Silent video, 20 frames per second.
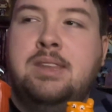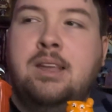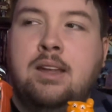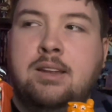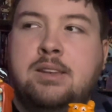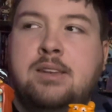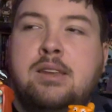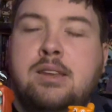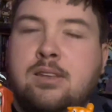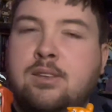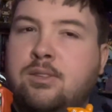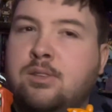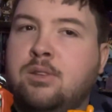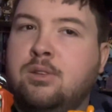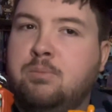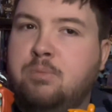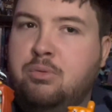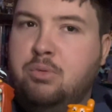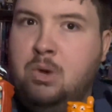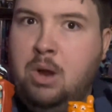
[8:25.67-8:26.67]
a
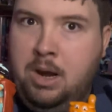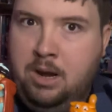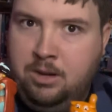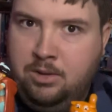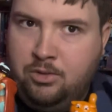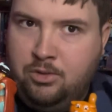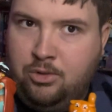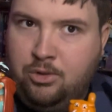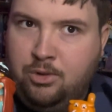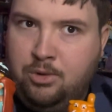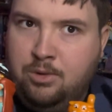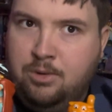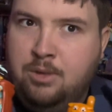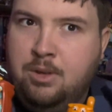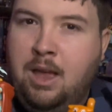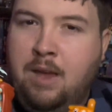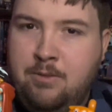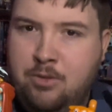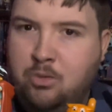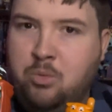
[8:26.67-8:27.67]
decent price.
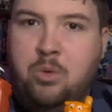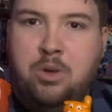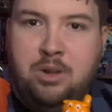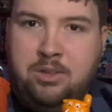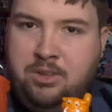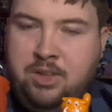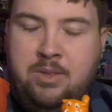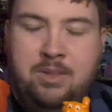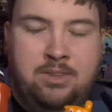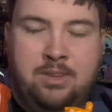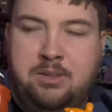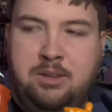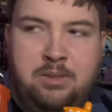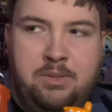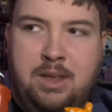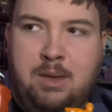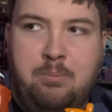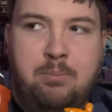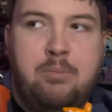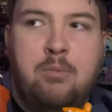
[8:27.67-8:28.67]
I just want to say this. I
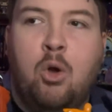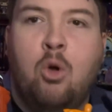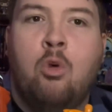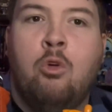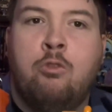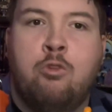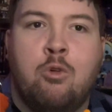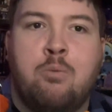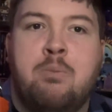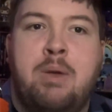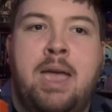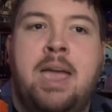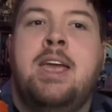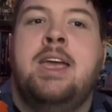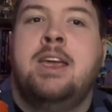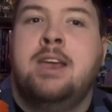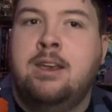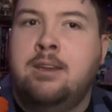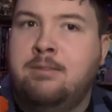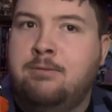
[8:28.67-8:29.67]
did not
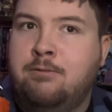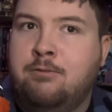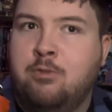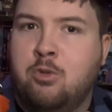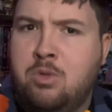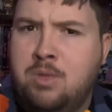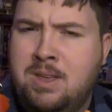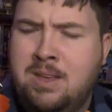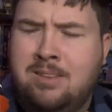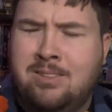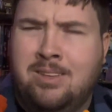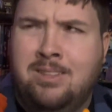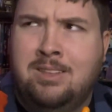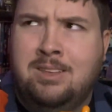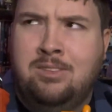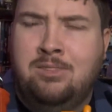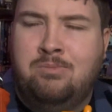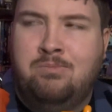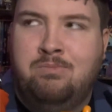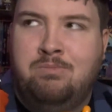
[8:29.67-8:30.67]
overpay for these, at
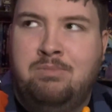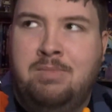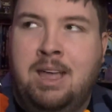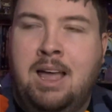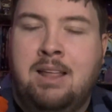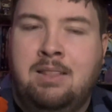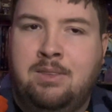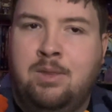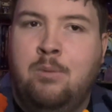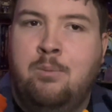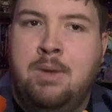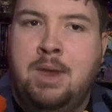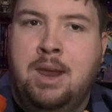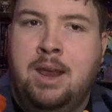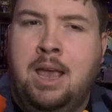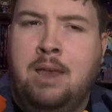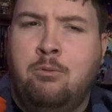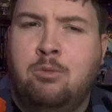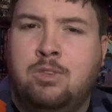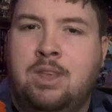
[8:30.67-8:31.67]
least not to
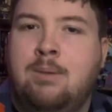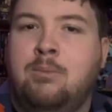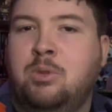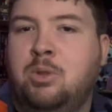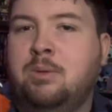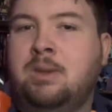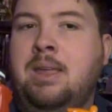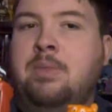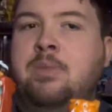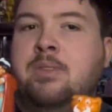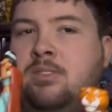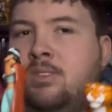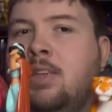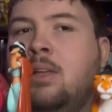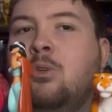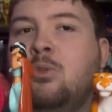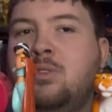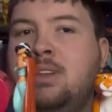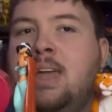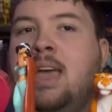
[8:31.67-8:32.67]
me. I was able to get the
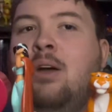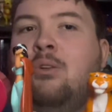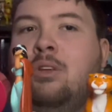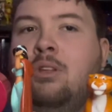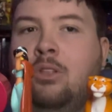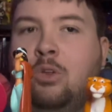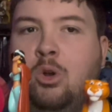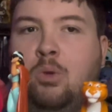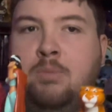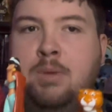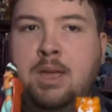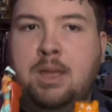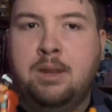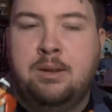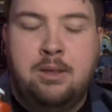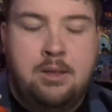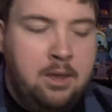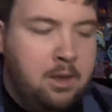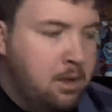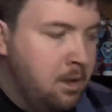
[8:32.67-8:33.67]
seller down a little
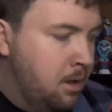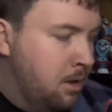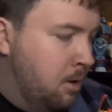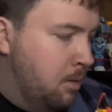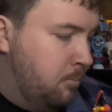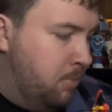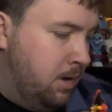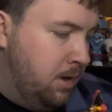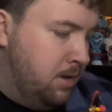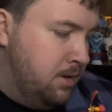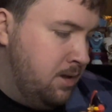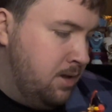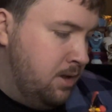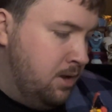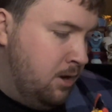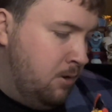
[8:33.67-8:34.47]
bit. But,